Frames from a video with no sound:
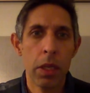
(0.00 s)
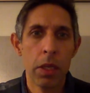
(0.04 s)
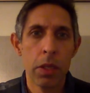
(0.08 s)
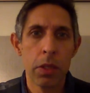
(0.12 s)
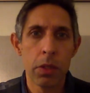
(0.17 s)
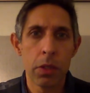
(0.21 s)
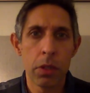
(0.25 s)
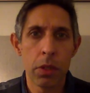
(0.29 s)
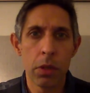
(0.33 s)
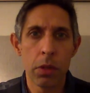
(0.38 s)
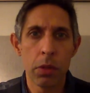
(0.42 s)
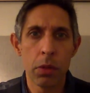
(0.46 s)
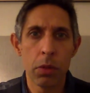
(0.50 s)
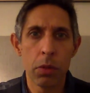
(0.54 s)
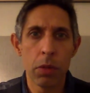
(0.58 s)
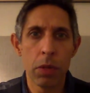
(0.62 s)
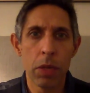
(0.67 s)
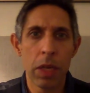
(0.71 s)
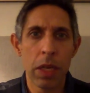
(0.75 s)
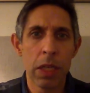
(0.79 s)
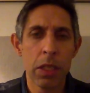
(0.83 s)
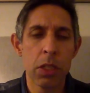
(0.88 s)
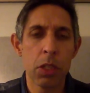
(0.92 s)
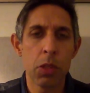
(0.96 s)
So,
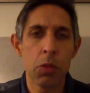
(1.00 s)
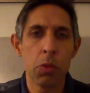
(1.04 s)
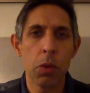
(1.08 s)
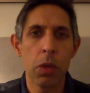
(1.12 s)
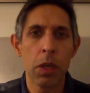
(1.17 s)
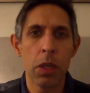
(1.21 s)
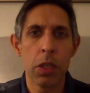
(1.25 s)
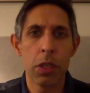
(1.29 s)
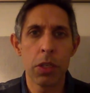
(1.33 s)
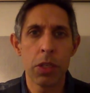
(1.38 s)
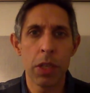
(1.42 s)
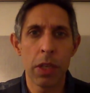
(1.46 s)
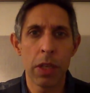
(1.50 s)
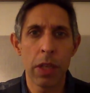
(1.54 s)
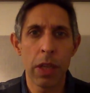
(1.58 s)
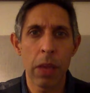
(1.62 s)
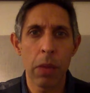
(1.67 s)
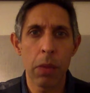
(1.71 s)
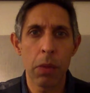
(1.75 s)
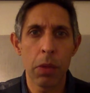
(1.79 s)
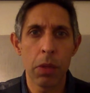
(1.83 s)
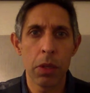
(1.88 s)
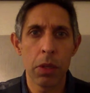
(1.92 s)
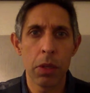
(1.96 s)
I just wanted to share
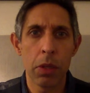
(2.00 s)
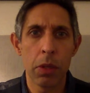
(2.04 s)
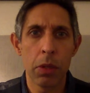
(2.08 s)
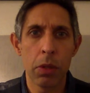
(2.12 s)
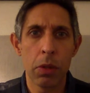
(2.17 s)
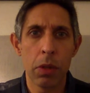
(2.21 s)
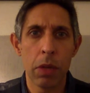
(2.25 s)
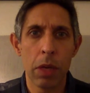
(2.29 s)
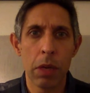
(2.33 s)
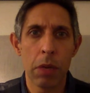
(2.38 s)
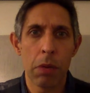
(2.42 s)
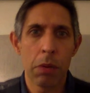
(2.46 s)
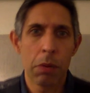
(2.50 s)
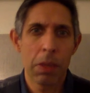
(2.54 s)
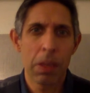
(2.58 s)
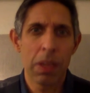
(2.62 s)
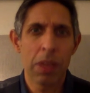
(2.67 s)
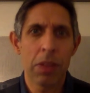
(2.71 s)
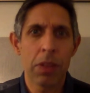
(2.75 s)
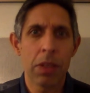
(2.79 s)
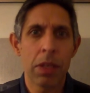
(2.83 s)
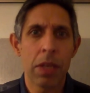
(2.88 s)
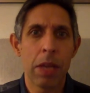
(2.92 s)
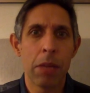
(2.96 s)
that with you. I'm
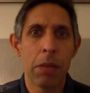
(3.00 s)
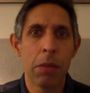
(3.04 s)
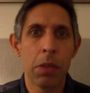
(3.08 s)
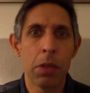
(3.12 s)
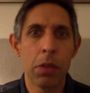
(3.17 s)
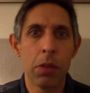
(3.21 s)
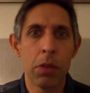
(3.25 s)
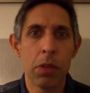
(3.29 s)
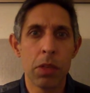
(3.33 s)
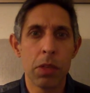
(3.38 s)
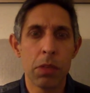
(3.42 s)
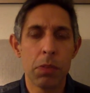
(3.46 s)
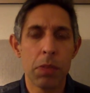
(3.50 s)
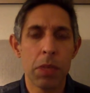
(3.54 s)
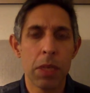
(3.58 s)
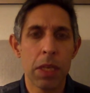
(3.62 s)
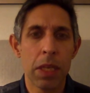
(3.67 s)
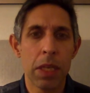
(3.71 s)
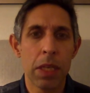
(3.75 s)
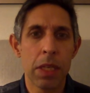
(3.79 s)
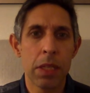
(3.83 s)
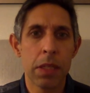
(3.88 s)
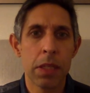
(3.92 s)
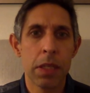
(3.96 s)
taking the time to do this
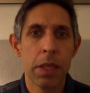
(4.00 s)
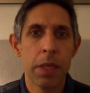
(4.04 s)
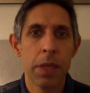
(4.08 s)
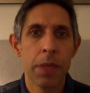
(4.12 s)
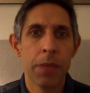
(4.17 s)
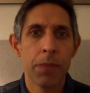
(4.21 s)
because